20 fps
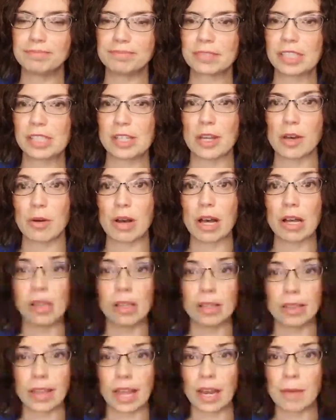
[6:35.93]
So I'll
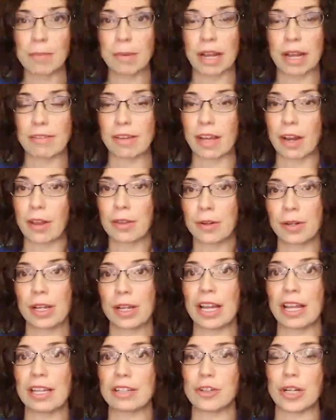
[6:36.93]
hook that up, and I've got a
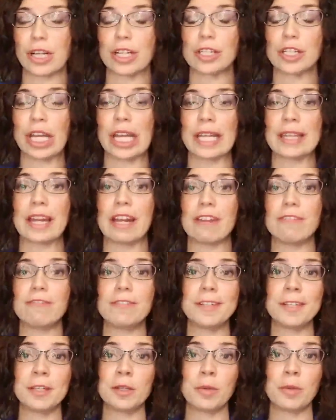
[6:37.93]
30-gallon trash can that I
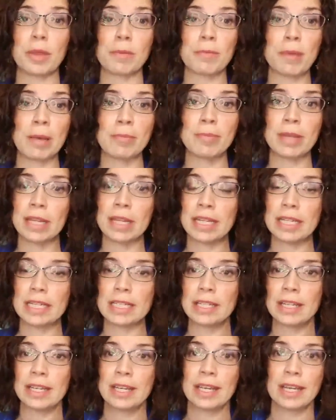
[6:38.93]
fill with a pump in it,
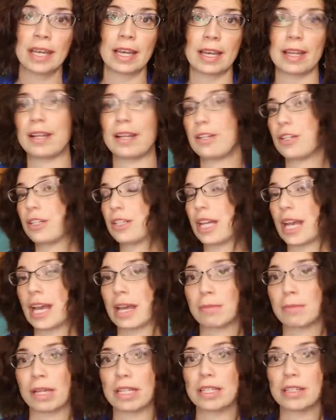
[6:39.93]
and I just
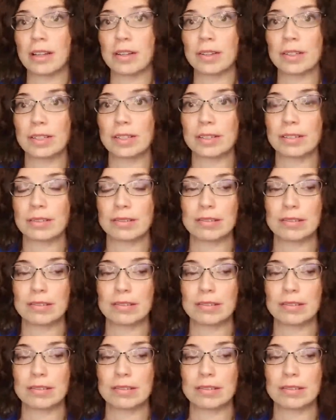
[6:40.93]
add my salt.